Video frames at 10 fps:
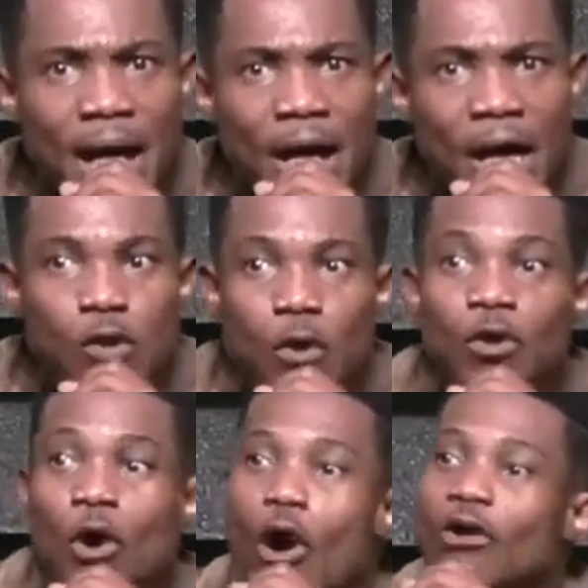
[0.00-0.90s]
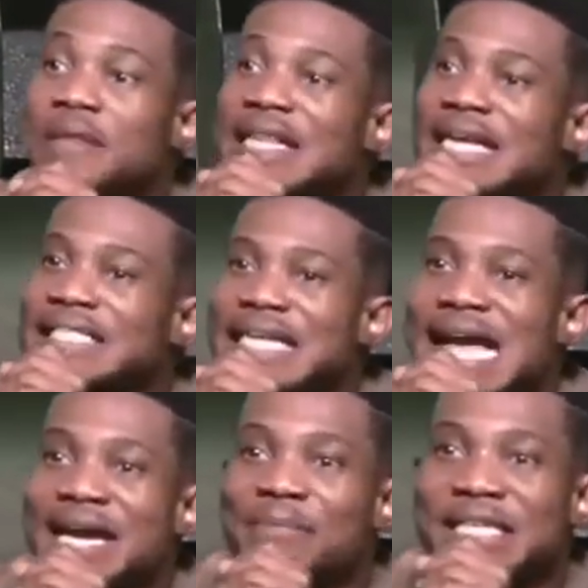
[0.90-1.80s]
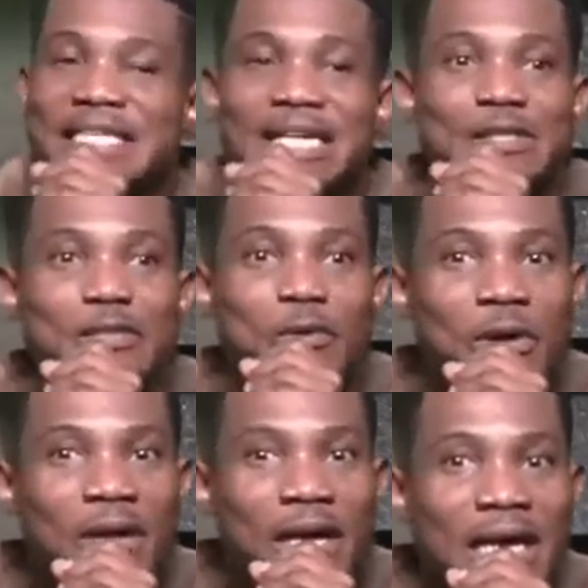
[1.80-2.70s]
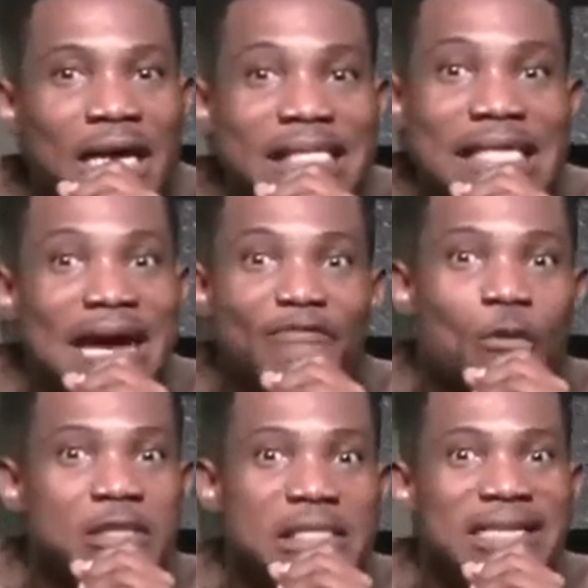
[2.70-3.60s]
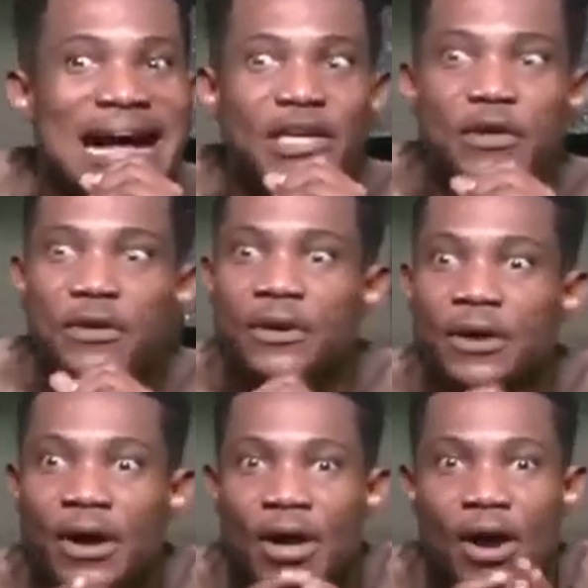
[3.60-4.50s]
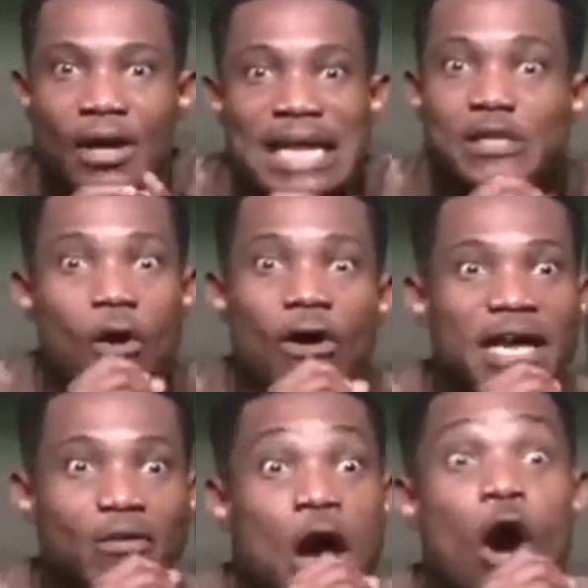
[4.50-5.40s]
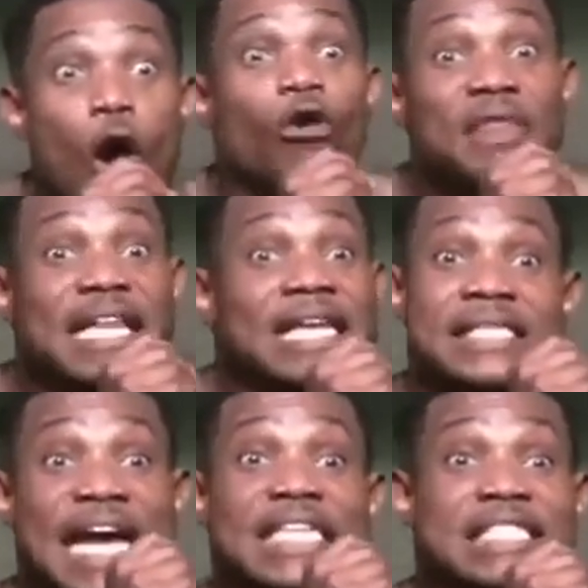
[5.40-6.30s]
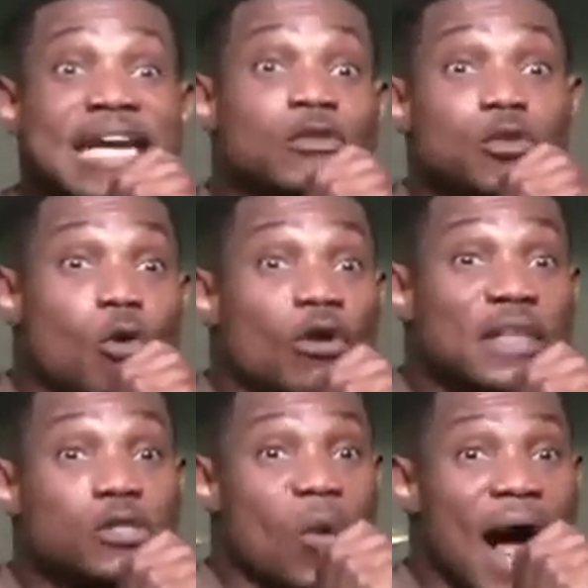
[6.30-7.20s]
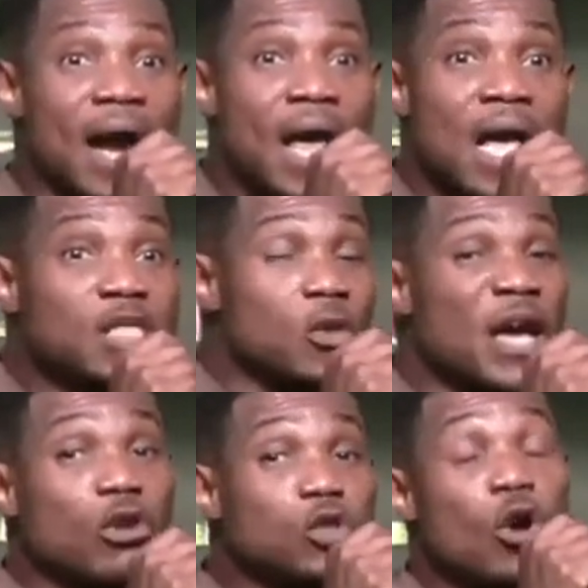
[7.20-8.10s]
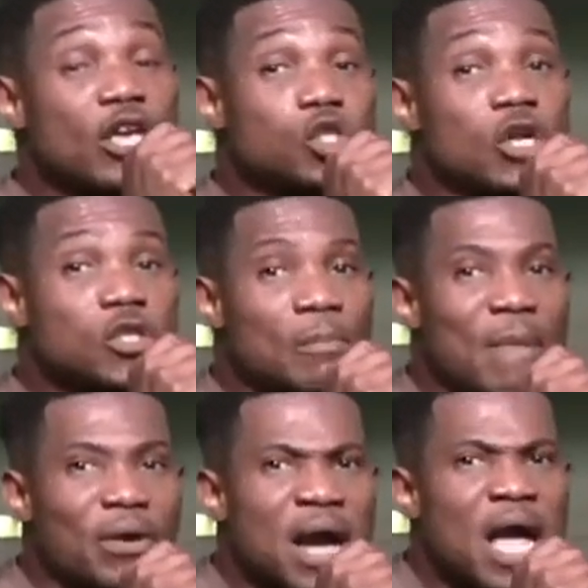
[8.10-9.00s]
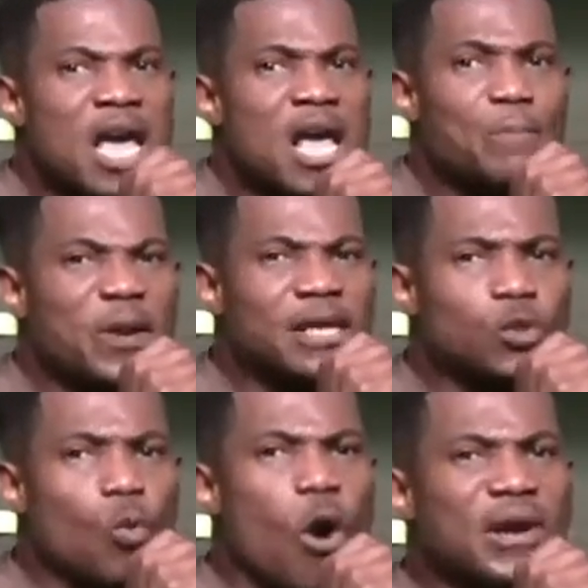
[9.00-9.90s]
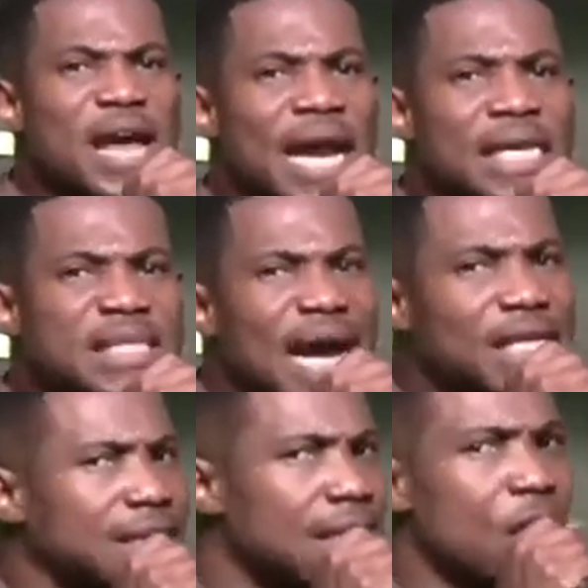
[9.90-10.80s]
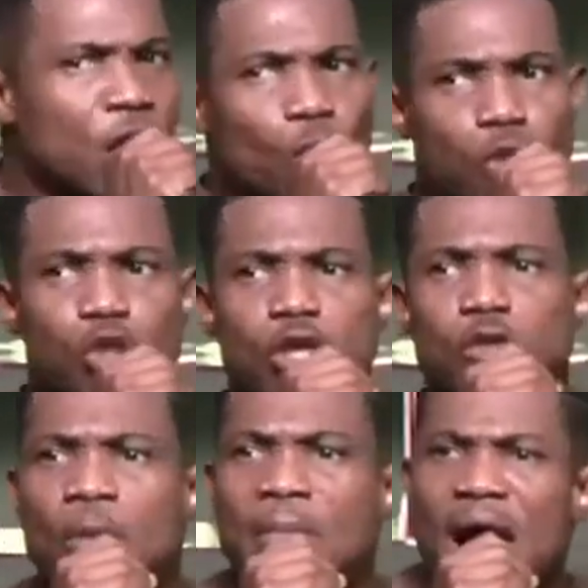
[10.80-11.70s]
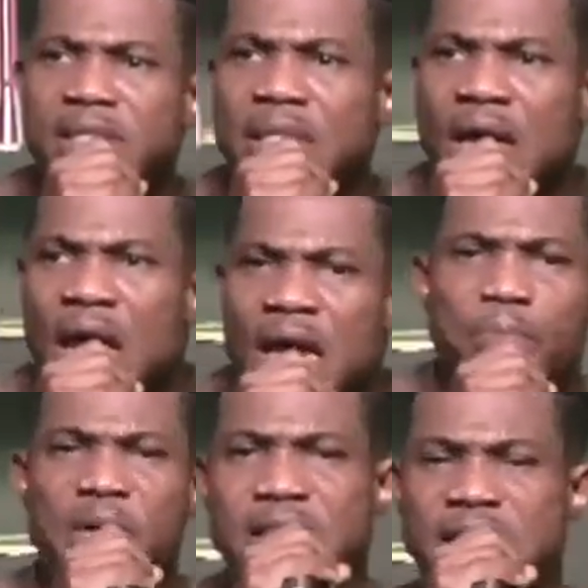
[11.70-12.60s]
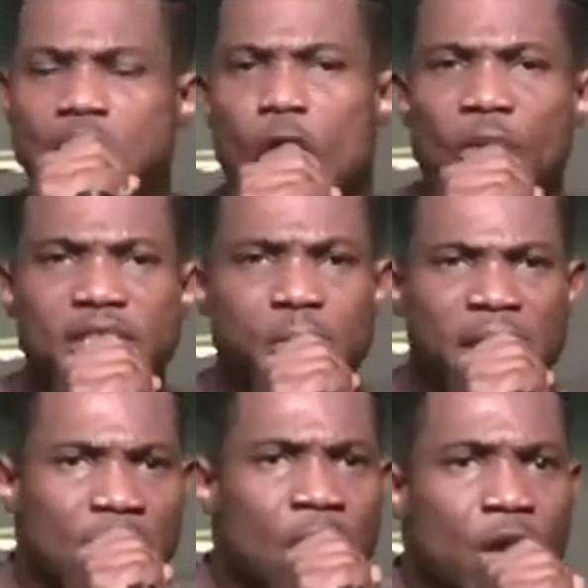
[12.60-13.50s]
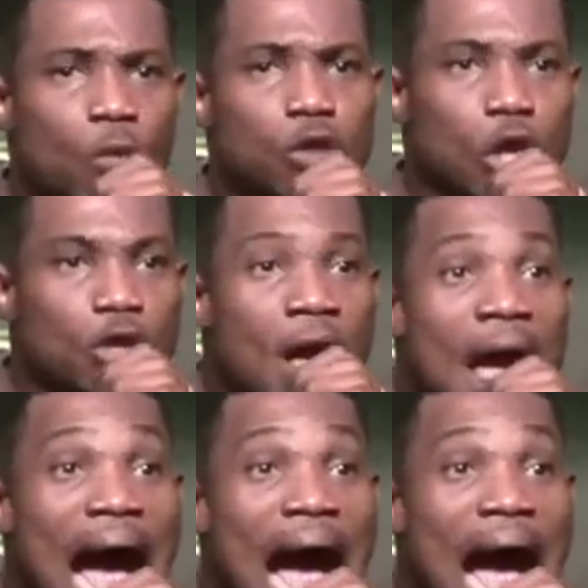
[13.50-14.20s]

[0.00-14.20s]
So you know all the things that the enemy is trying to do is the devil wants to gag you. That's all all the things that he's trying to do all this while is to make sure he shuts your mouth. He brings worry and anxiety, he will shut your mouth. He brings discouragement, he will shut you.